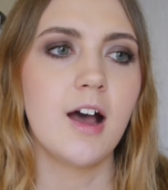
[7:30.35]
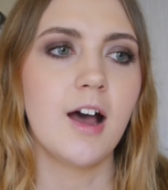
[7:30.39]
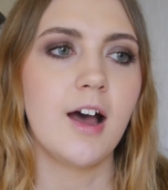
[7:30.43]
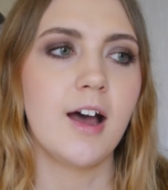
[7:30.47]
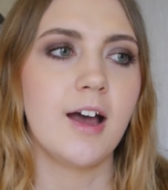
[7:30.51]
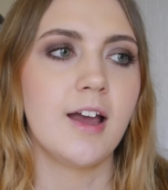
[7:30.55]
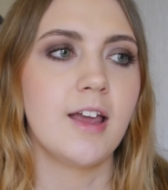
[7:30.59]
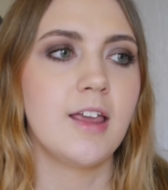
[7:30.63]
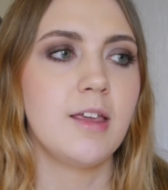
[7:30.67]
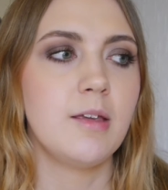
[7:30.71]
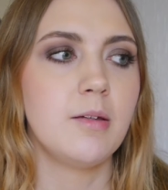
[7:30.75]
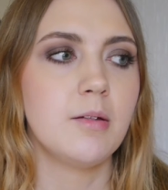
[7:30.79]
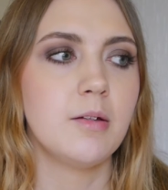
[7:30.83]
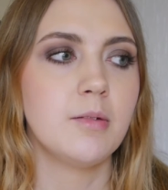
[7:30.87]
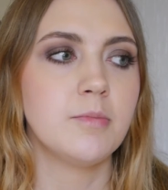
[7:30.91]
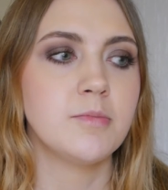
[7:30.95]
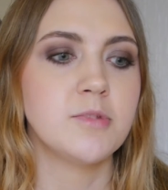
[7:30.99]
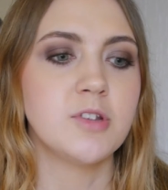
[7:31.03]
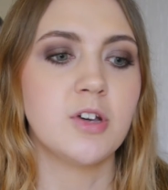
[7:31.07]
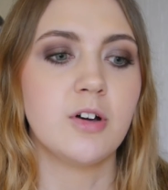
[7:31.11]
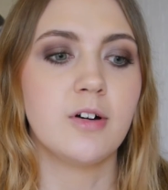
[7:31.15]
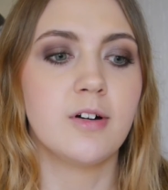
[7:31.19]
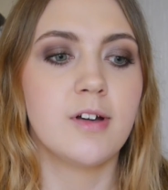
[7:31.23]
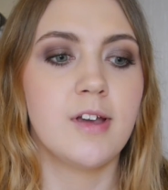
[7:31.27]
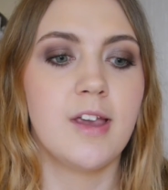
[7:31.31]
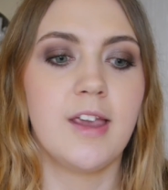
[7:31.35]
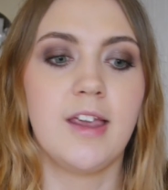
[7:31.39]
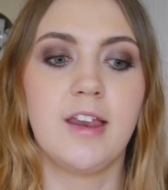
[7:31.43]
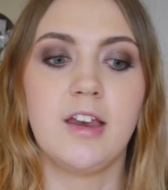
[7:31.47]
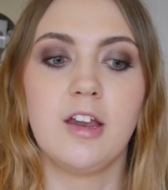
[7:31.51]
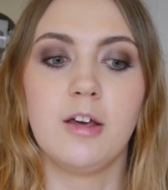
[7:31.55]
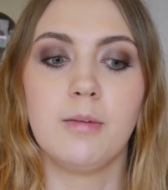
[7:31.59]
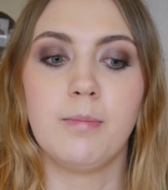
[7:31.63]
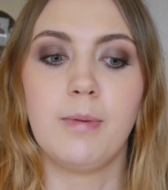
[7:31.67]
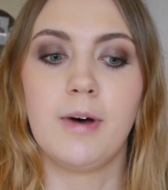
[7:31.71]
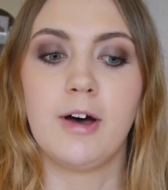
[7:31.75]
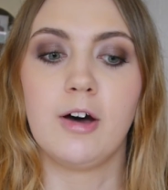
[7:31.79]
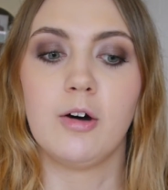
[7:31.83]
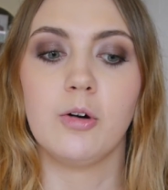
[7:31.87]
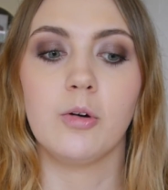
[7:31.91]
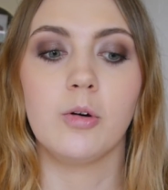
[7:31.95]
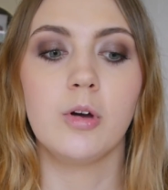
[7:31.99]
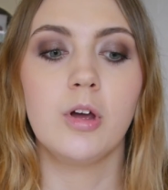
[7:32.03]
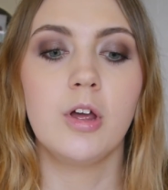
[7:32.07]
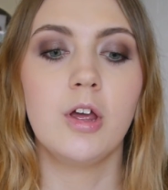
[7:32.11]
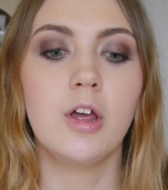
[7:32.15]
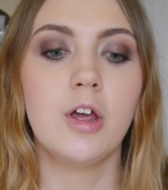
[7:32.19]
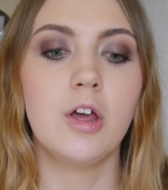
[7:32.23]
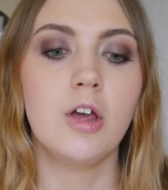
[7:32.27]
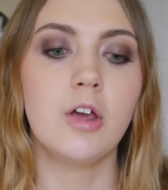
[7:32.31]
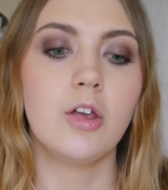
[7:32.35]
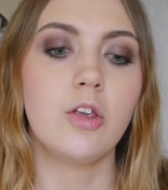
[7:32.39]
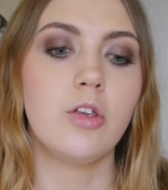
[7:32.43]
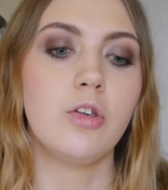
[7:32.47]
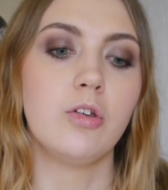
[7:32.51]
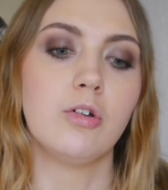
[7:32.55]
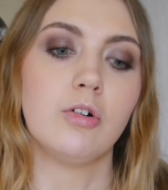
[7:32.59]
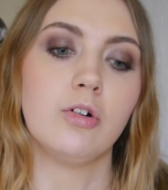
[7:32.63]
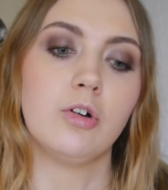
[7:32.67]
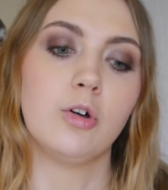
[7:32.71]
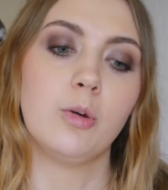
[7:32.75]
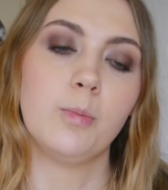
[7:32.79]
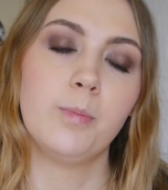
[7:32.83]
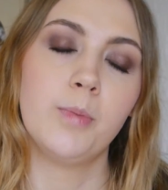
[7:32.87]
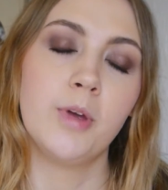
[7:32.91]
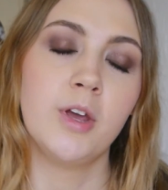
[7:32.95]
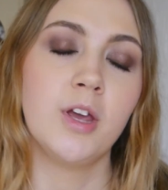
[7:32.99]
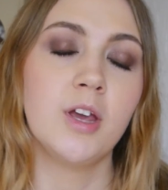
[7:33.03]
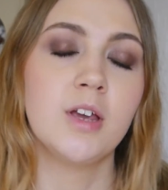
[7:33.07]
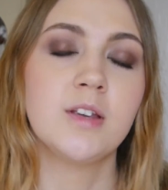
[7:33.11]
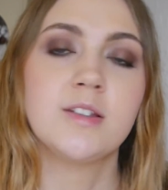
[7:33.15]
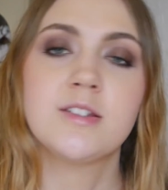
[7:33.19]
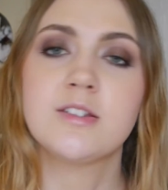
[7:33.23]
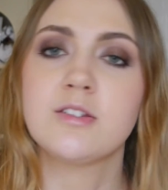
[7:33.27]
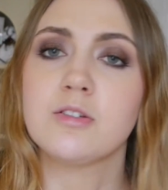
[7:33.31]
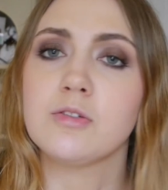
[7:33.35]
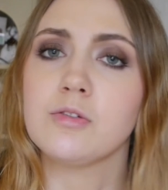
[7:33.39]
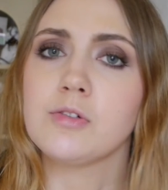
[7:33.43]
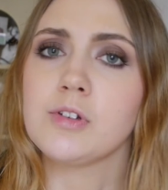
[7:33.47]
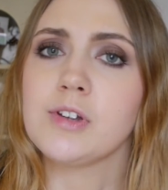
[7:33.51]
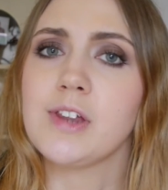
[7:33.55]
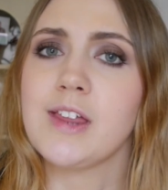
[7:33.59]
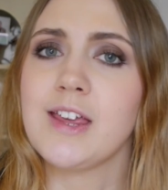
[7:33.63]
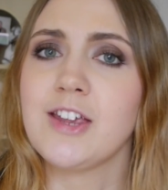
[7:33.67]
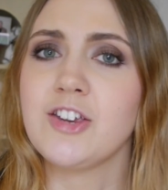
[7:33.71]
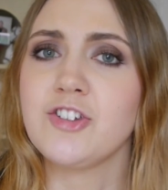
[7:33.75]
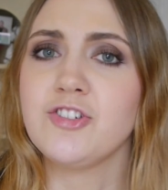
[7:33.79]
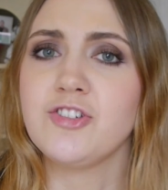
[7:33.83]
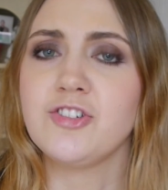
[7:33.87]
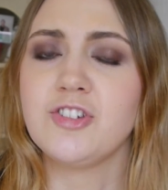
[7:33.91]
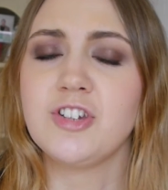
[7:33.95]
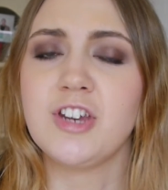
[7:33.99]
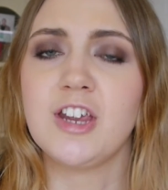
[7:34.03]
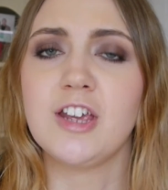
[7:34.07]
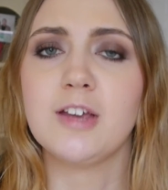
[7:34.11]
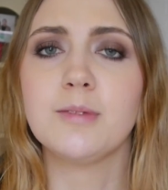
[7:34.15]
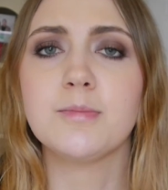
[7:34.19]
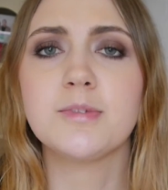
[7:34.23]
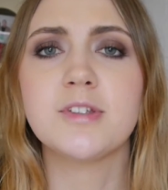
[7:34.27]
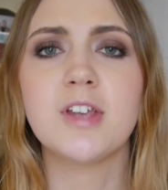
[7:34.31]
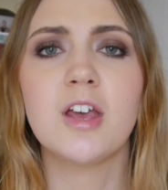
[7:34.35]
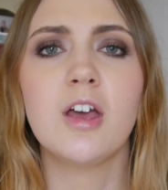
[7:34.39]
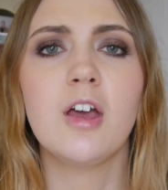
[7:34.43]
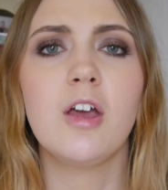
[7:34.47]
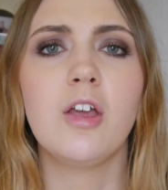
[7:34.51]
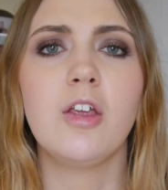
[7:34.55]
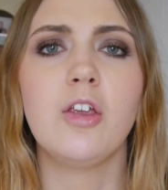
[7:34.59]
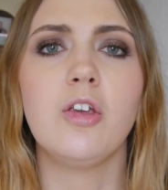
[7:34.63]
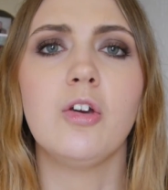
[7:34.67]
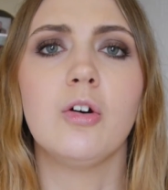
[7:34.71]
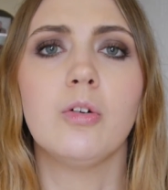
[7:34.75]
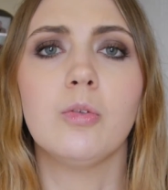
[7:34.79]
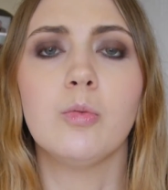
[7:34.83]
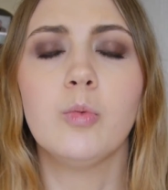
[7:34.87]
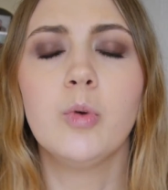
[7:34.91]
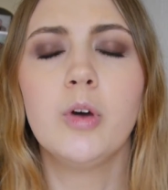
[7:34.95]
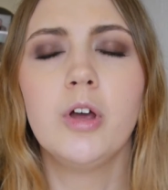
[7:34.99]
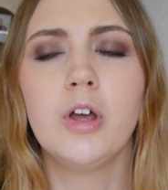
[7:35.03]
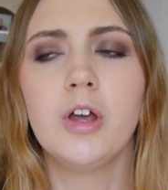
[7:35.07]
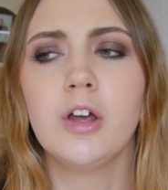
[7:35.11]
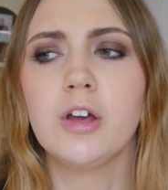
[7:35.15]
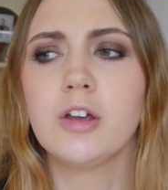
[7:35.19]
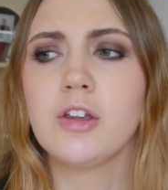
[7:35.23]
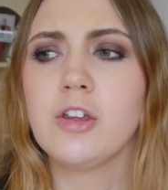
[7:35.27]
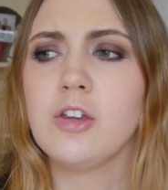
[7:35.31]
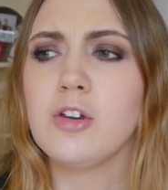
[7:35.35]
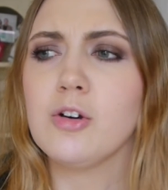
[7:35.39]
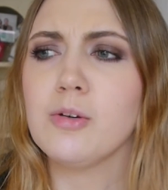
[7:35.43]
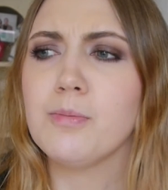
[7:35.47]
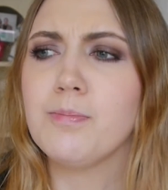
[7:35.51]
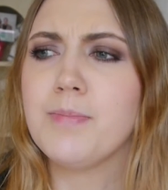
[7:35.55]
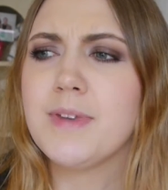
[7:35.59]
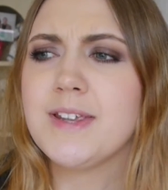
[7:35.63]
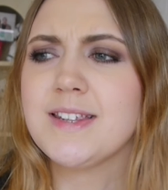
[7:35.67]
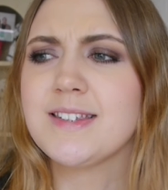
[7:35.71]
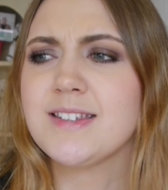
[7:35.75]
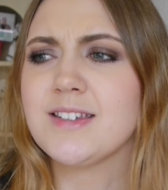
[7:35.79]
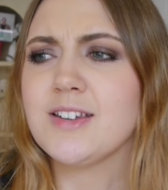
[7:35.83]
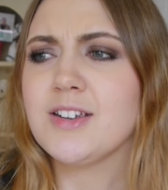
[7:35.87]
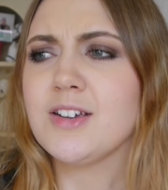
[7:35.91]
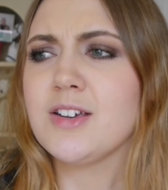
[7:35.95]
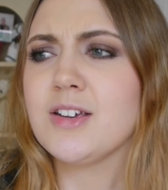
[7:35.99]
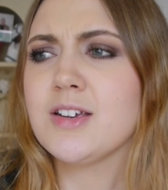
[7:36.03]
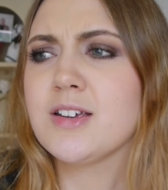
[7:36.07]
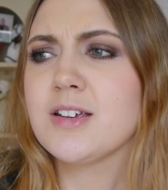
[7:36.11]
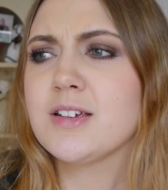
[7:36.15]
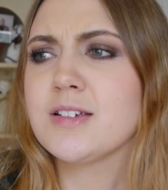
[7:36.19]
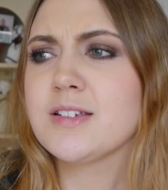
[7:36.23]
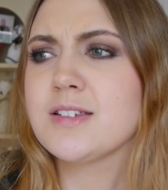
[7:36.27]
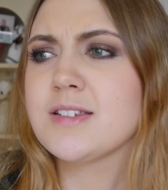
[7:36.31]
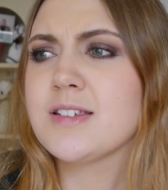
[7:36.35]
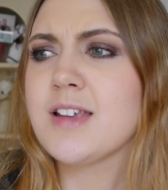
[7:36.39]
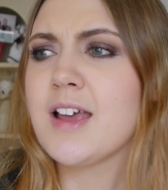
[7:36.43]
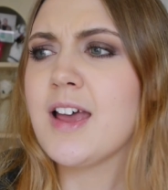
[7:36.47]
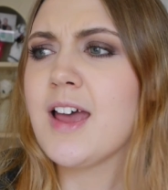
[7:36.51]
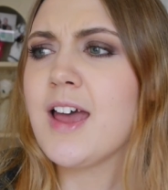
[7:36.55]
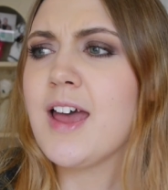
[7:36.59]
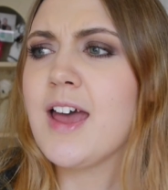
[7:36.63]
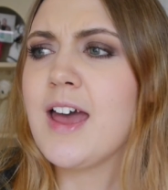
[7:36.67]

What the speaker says: I am talking about your personal relationships, your work, your business.